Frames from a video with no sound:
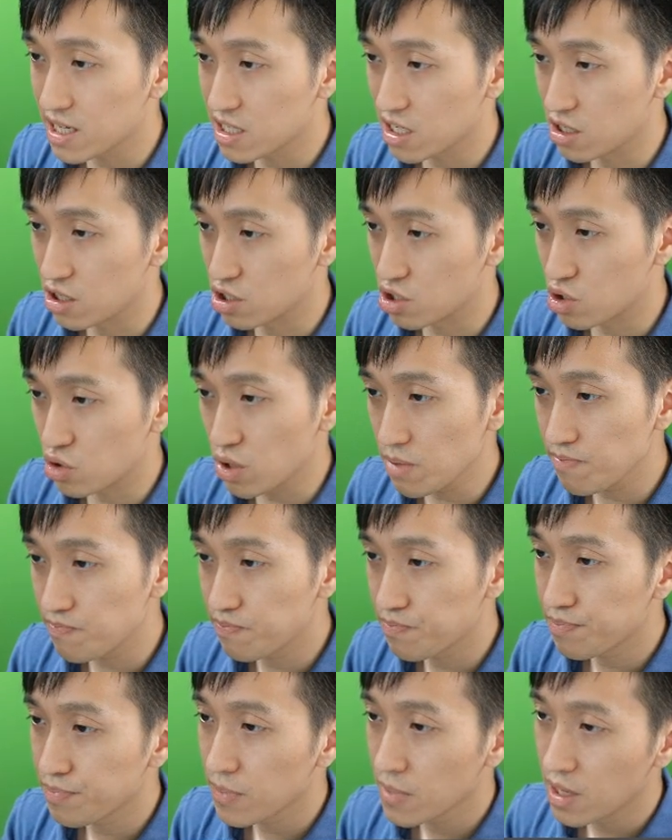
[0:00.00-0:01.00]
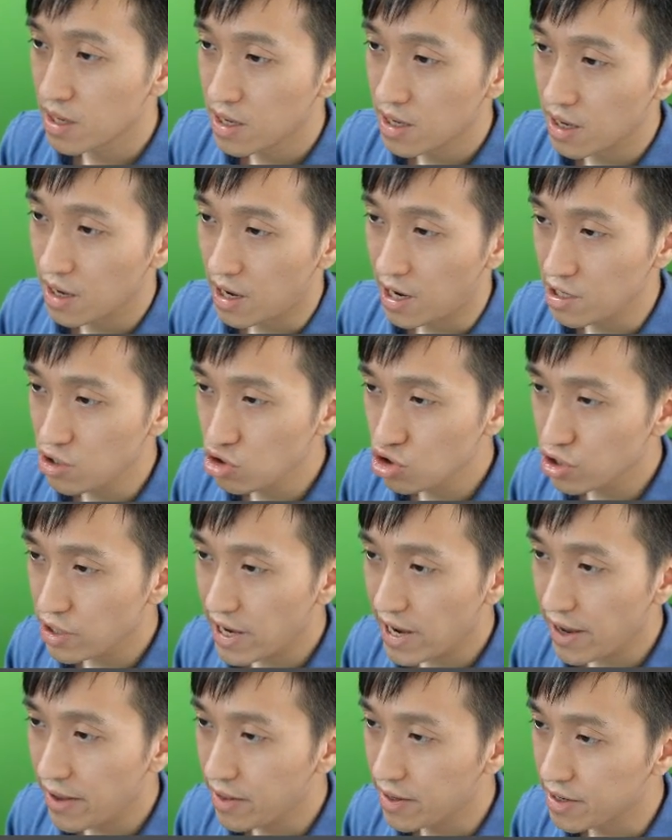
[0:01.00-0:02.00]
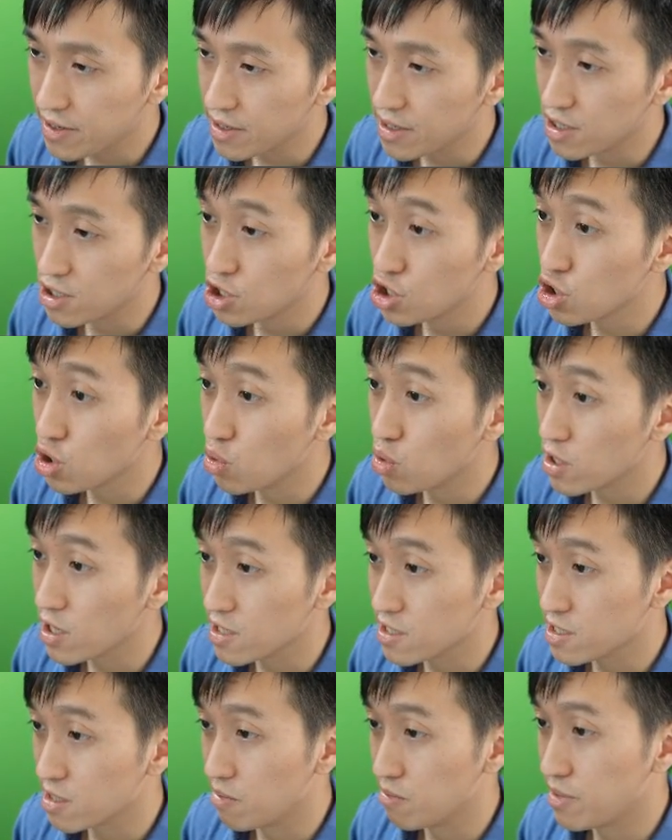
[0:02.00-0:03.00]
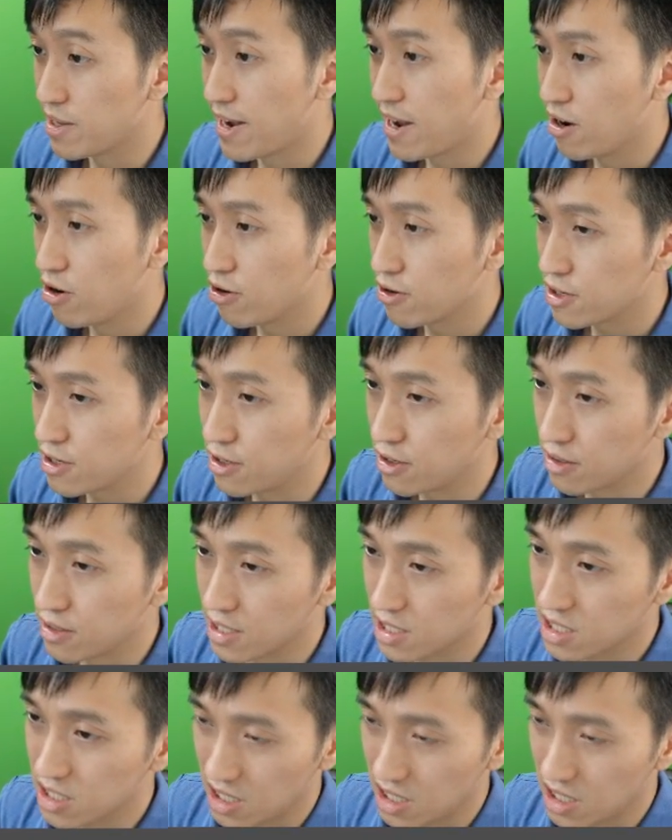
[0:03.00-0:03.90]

exit the script, I usually add like a show custom dialog here that